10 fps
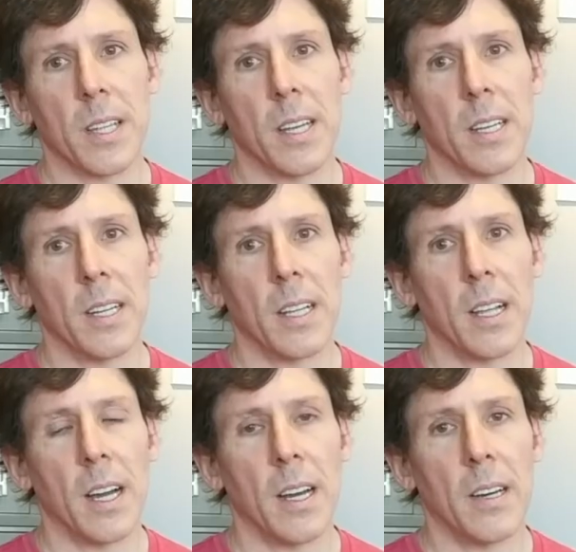that
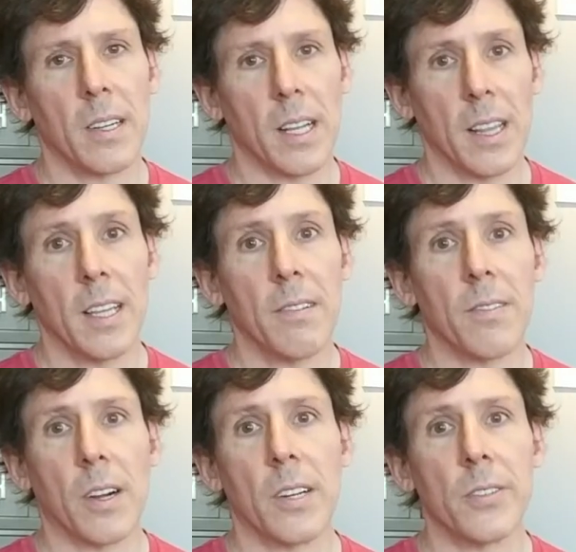can live
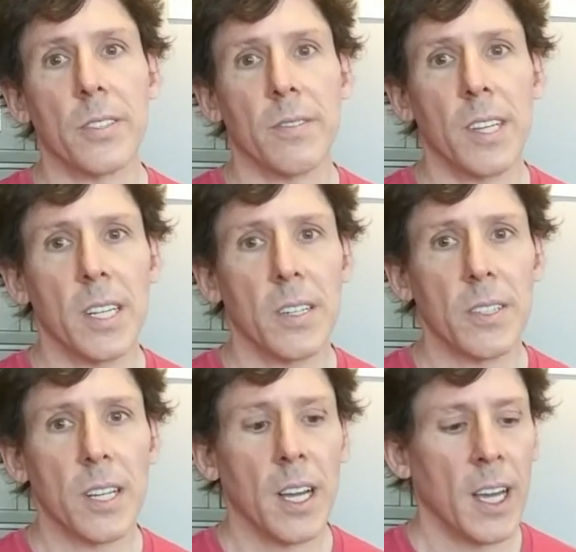for hundreds of
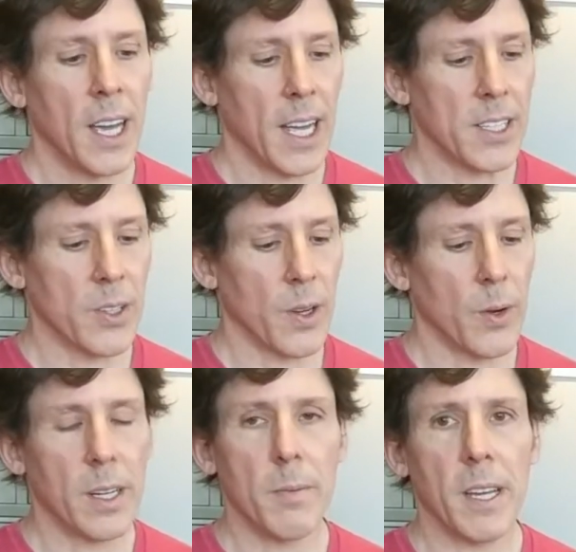years, and so I
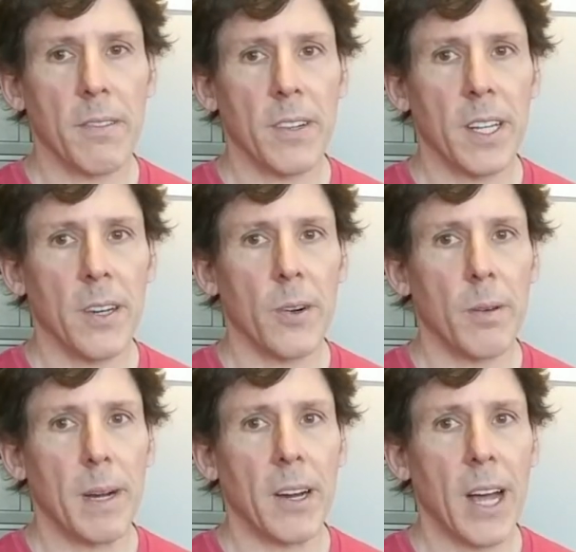wanted to make a video
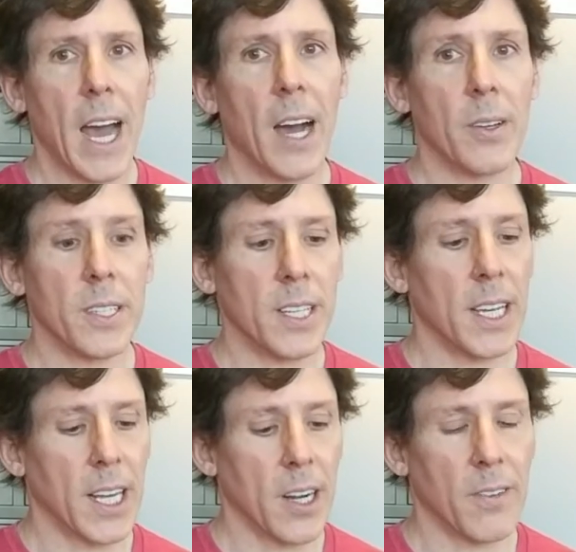about how to
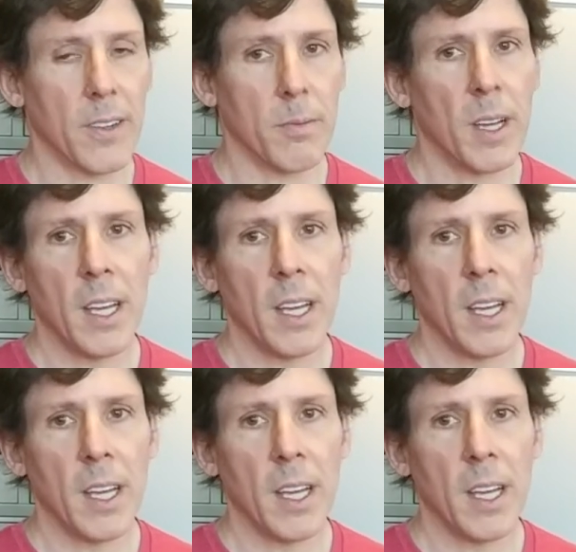take care of them.